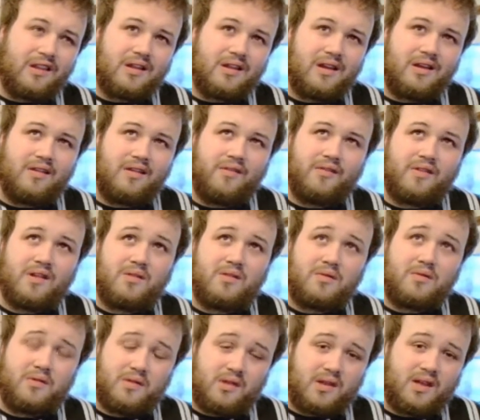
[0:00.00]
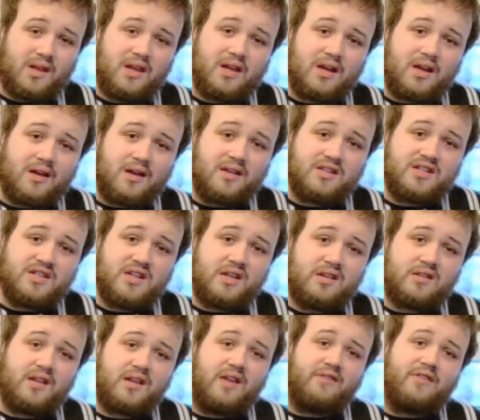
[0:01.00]
kind of said, "Well, see her.
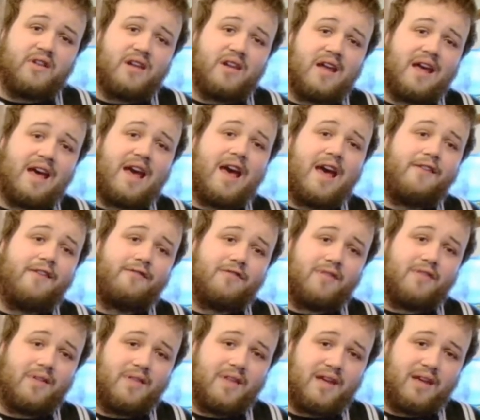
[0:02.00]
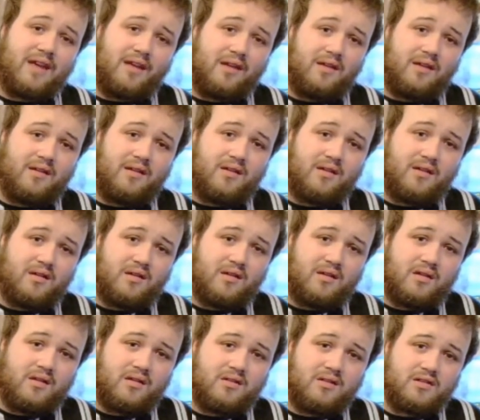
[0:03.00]
She's given everything
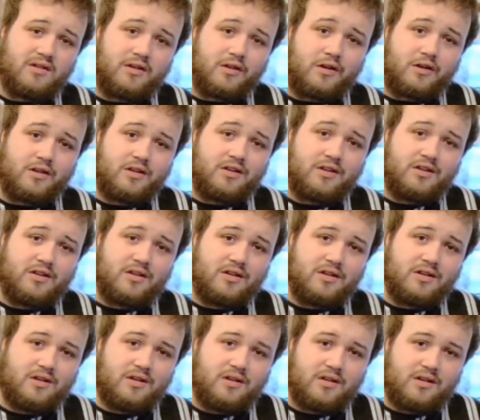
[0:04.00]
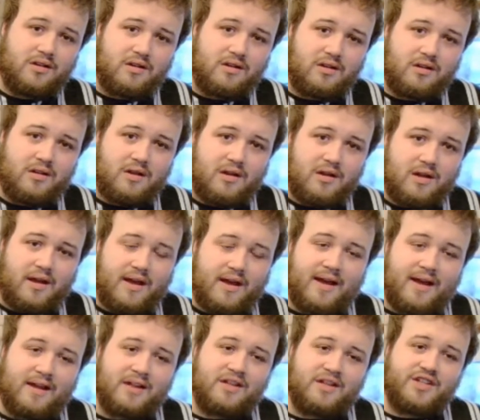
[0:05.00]
to God.
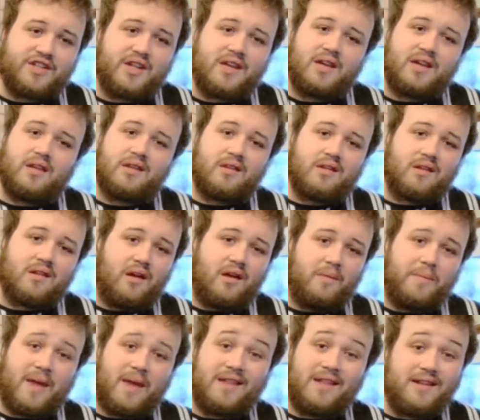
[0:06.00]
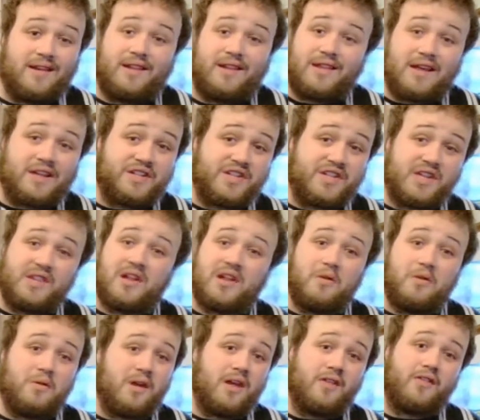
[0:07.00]
And she is basically saying she's
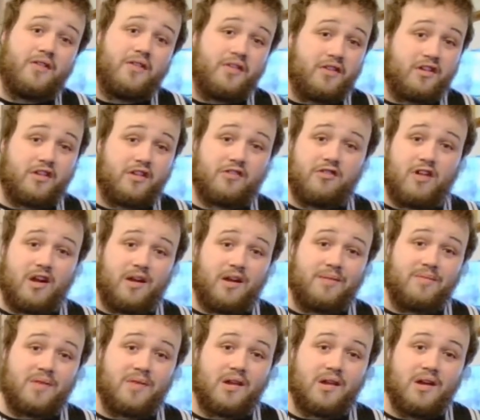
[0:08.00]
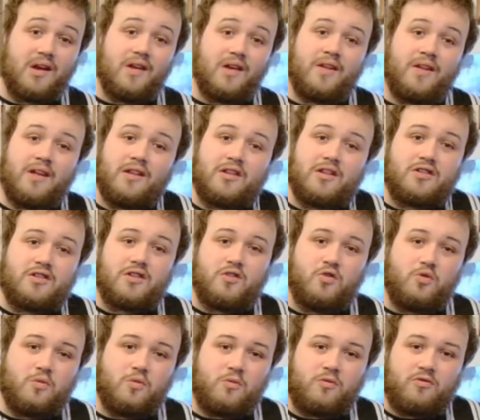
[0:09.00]
holier than the scribes. These are
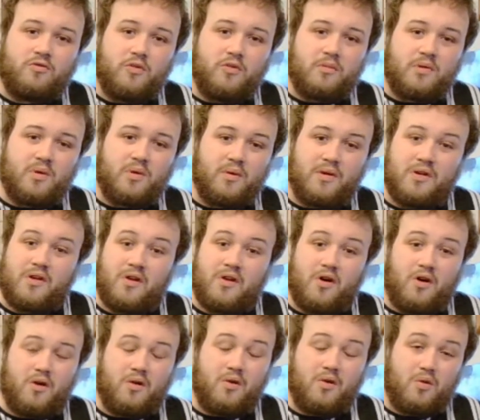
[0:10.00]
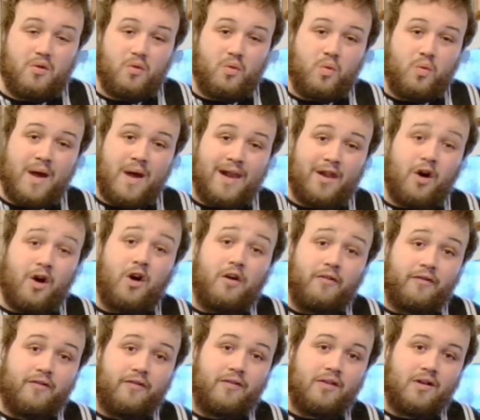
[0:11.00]
two groups who are not well
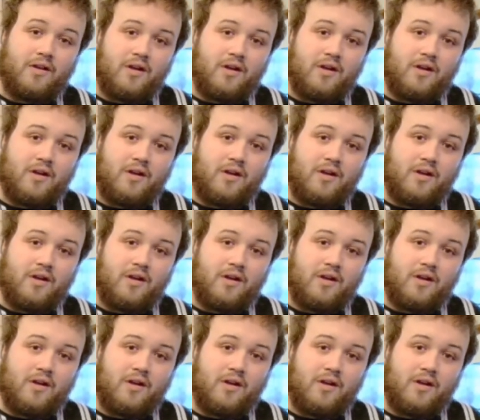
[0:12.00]
off,